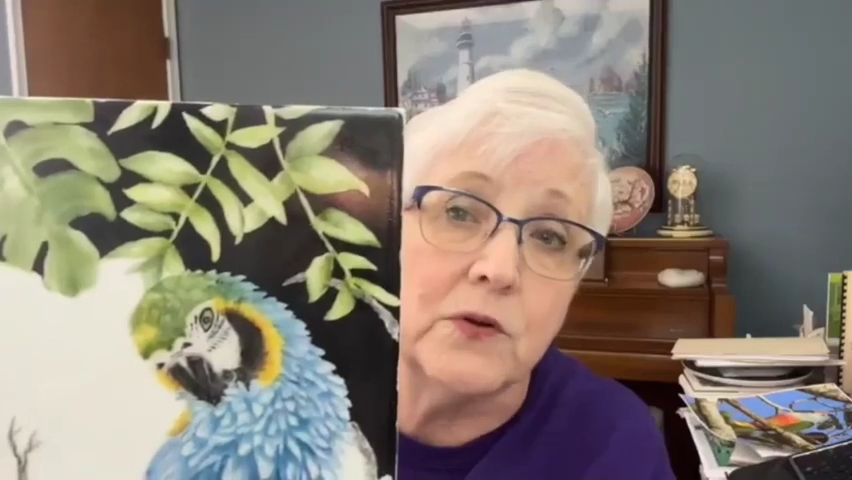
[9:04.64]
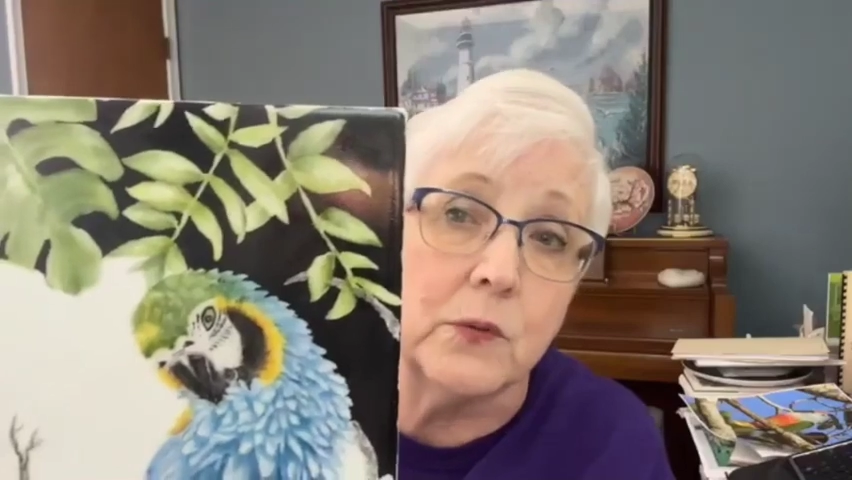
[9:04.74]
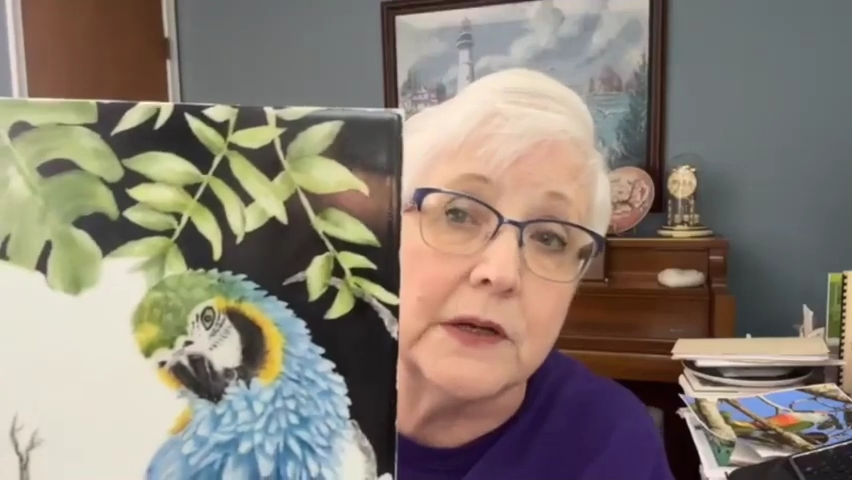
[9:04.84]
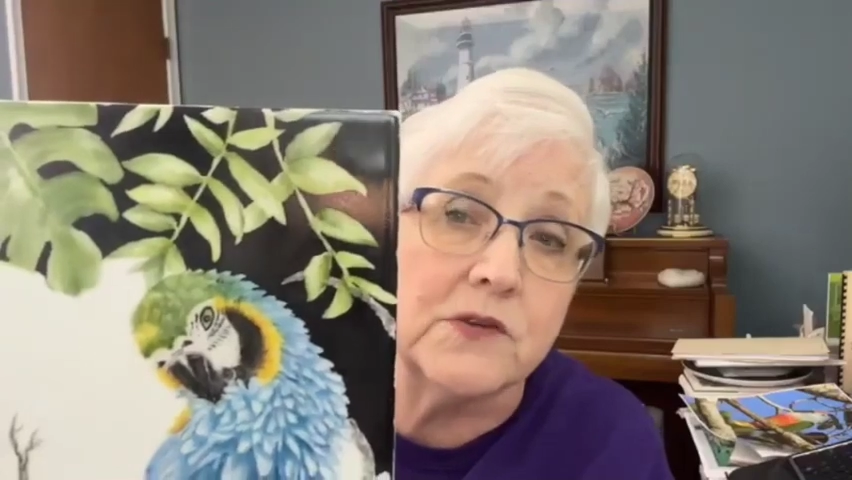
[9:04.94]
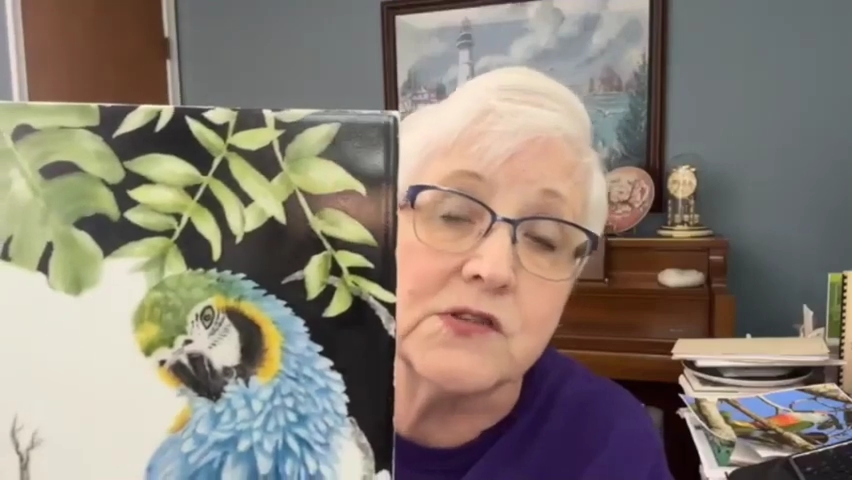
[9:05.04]
going to be
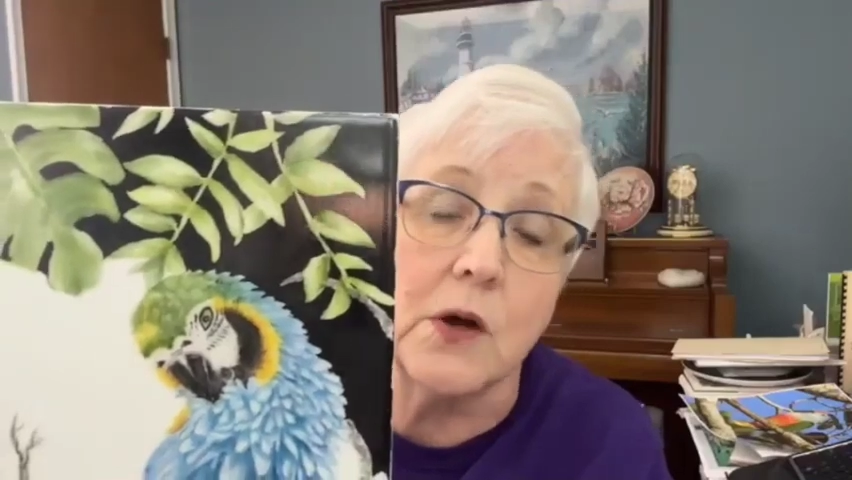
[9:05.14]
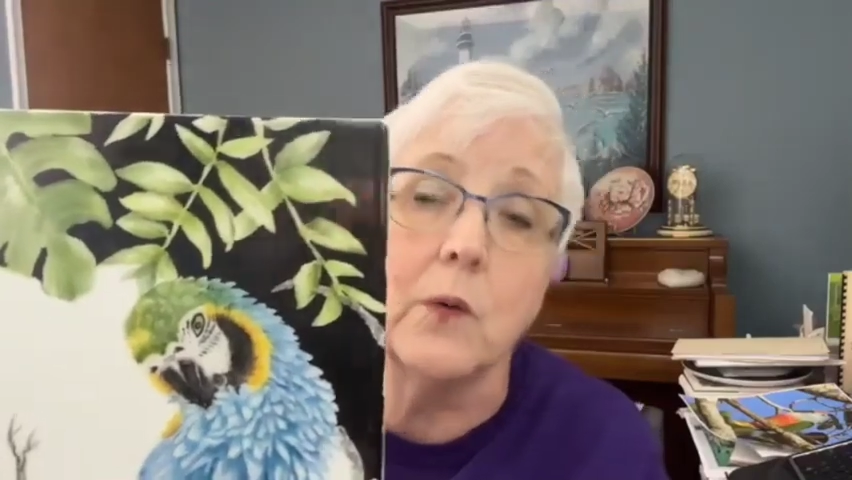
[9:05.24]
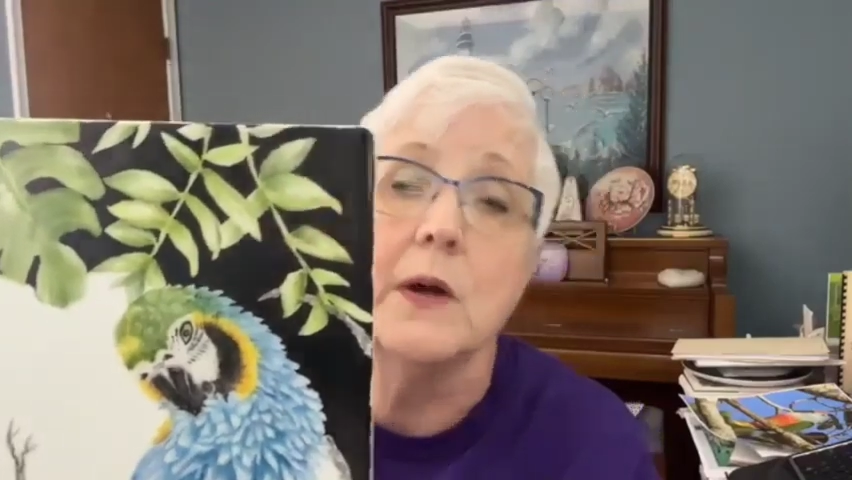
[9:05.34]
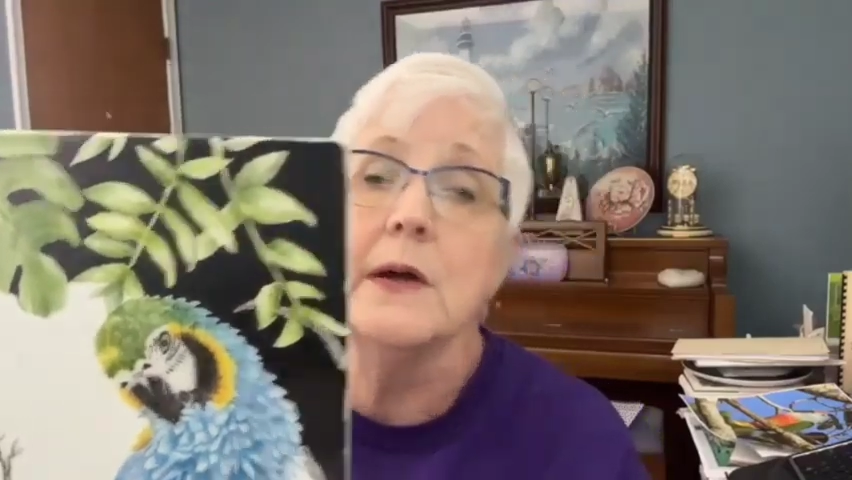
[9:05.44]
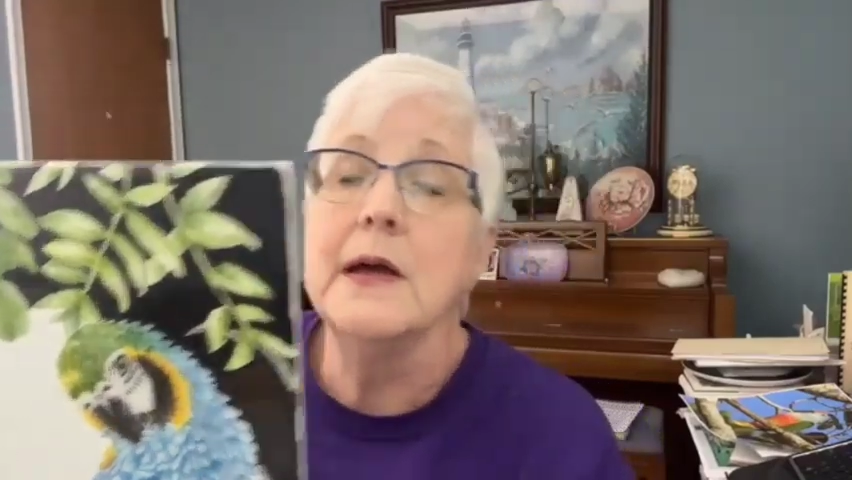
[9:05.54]
doing.
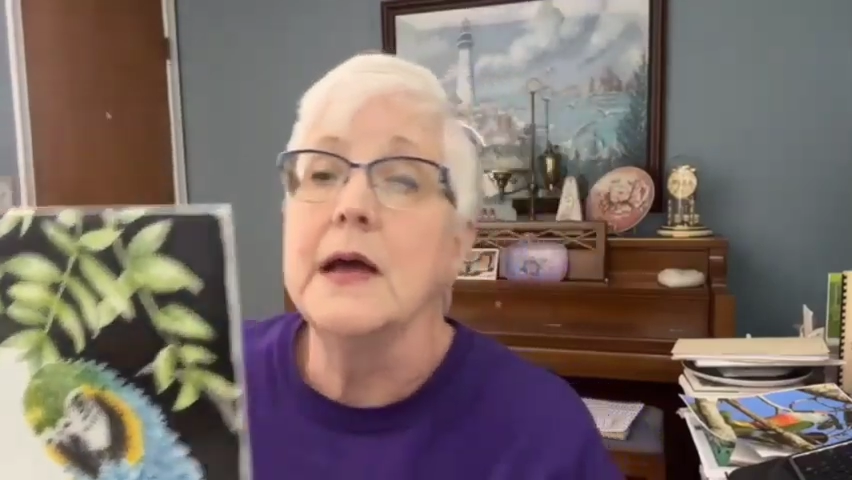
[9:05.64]
So,